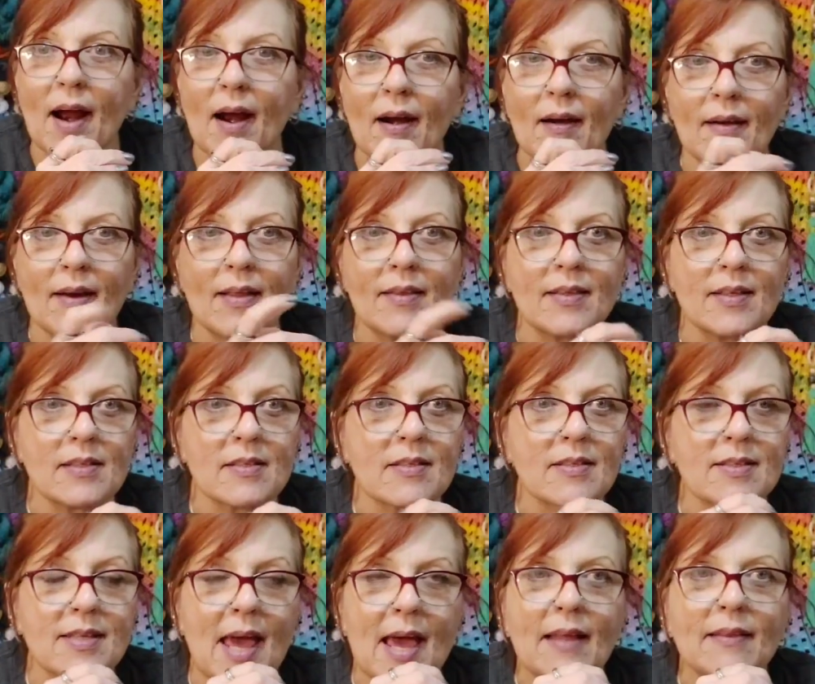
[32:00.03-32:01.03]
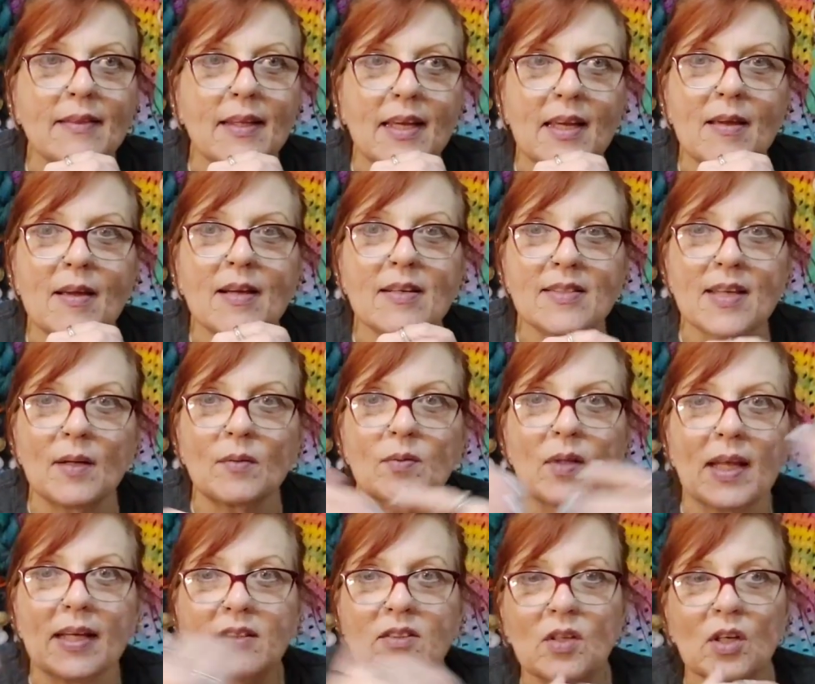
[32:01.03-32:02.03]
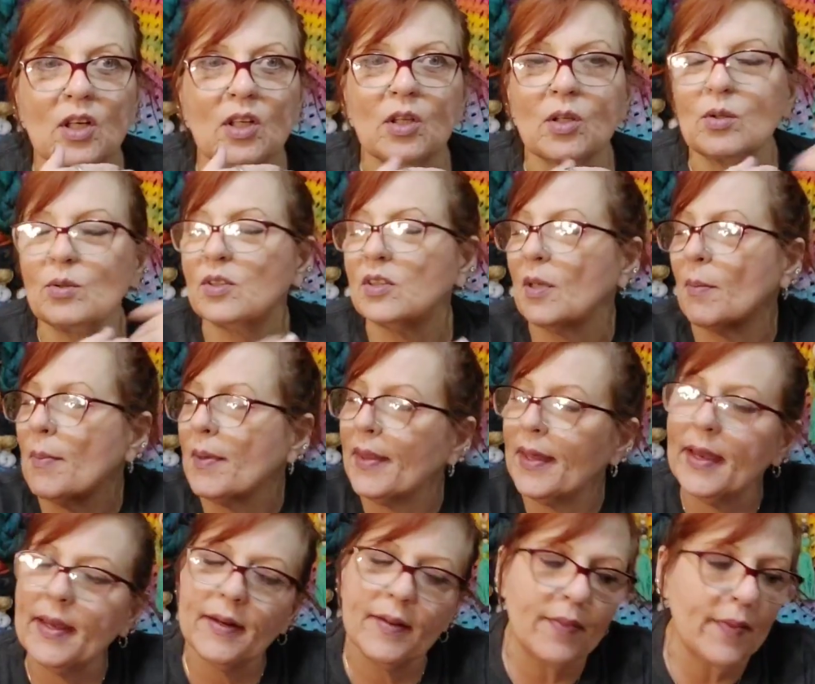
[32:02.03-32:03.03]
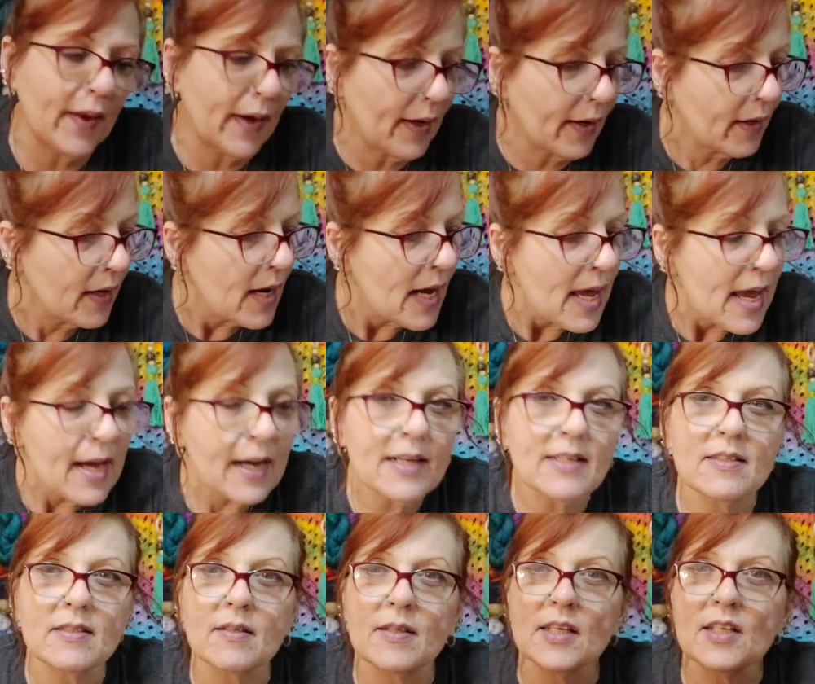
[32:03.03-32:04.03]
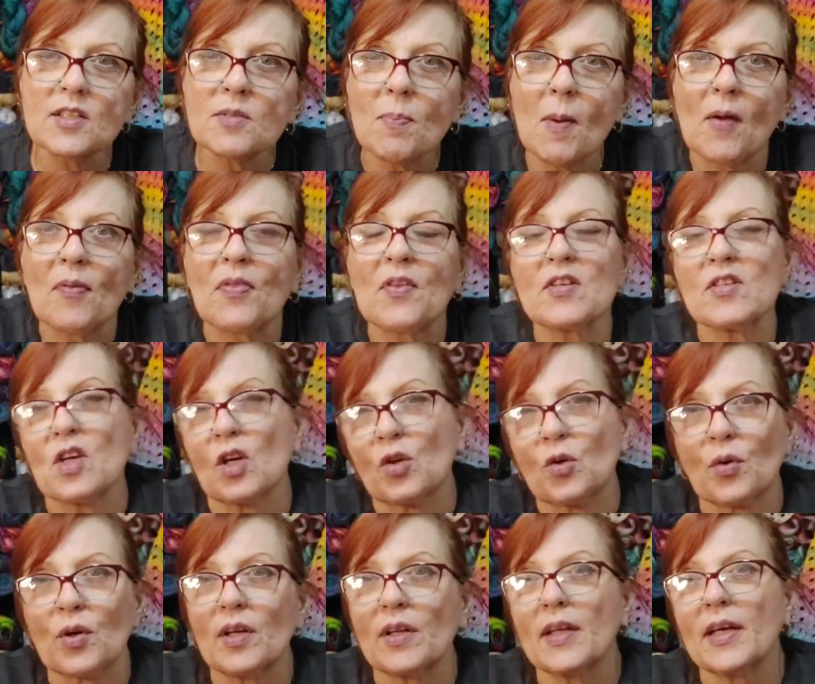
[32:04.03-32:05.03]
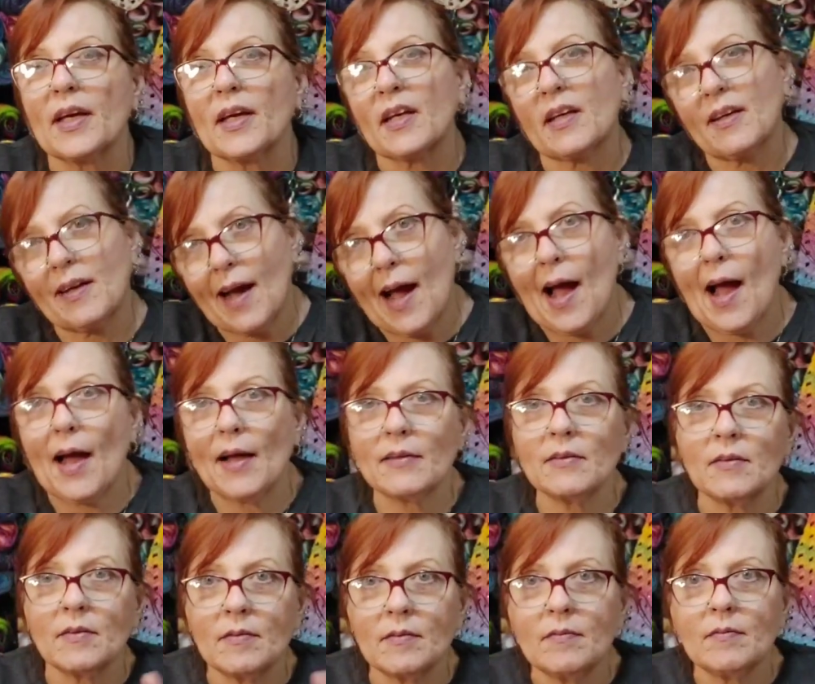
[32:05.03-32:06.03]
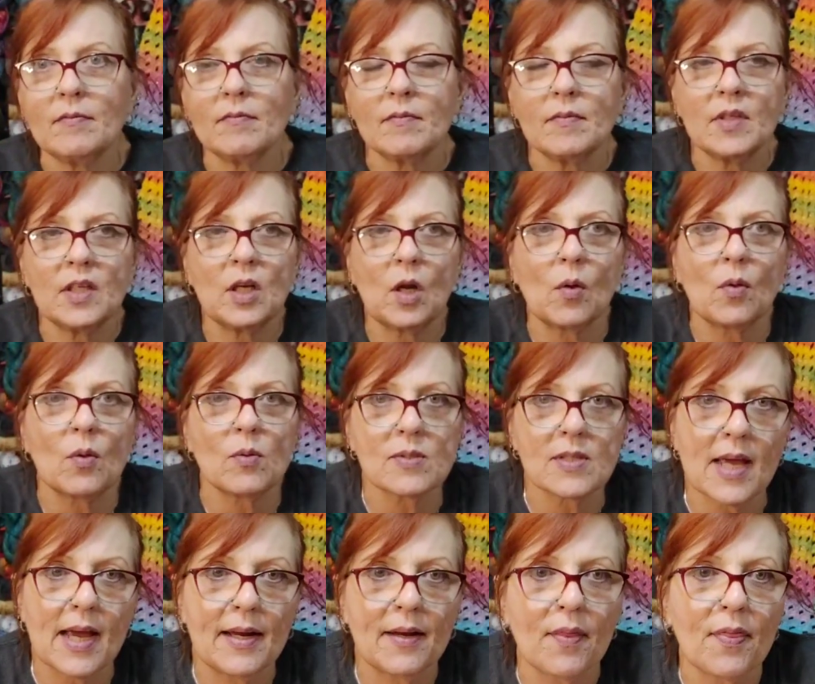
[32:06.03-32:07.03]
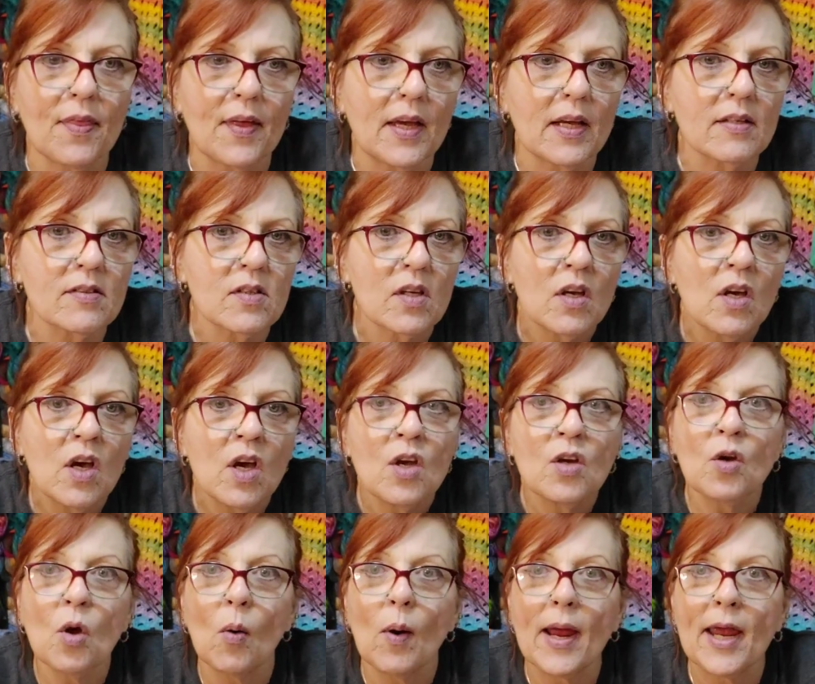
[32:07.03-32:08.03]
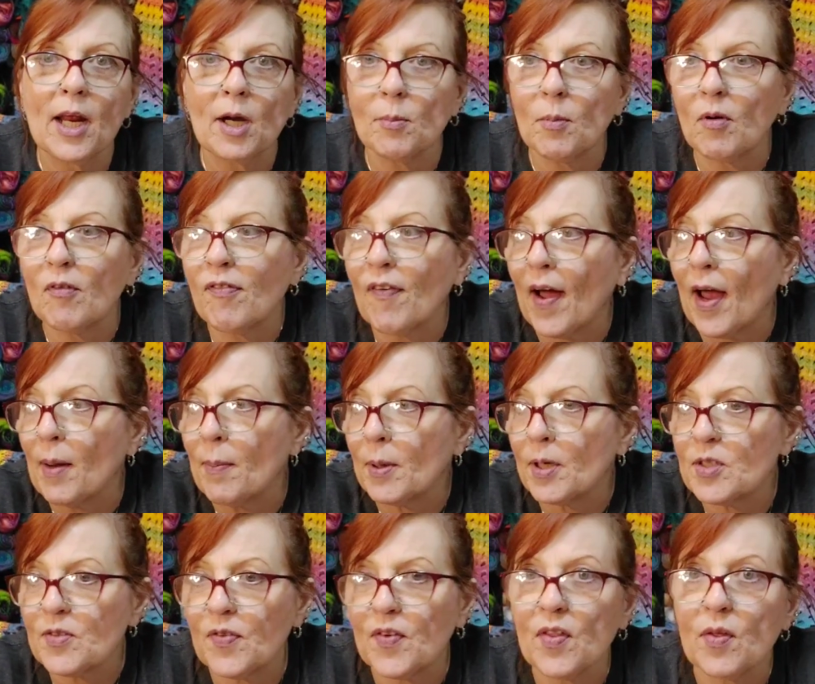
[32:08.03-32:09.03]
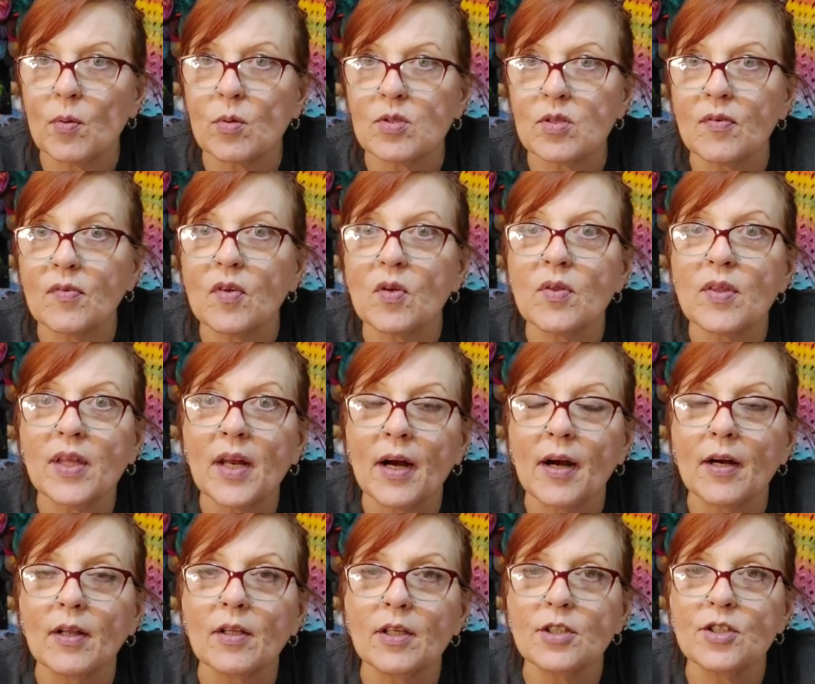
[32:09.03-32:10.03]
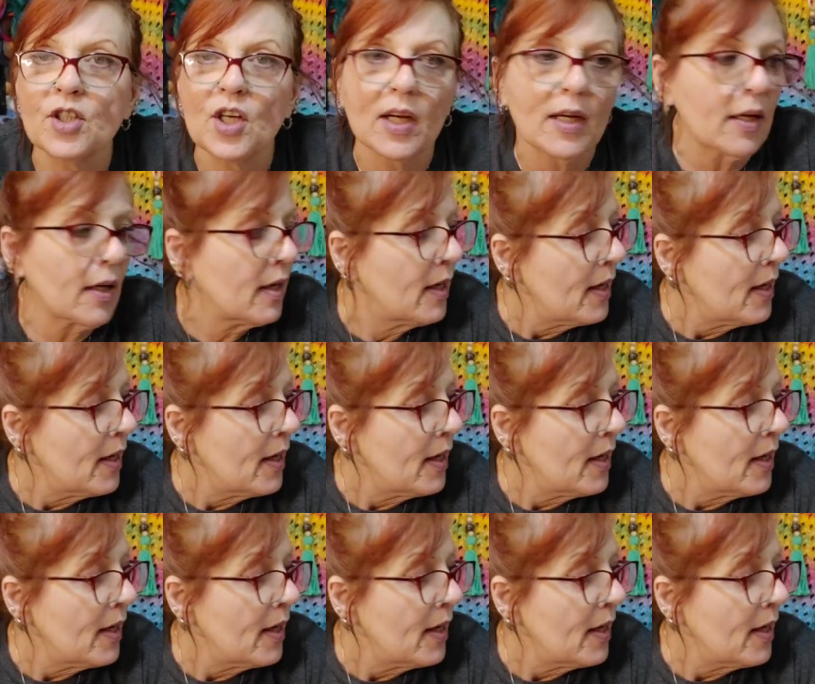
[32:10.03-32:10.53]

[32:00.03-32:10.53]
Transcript: art and this Stanley because I'd like to include some of that in there because this month is acrylic, cotton, you know, those kind of things. No animal fibers for those of you that are allergic.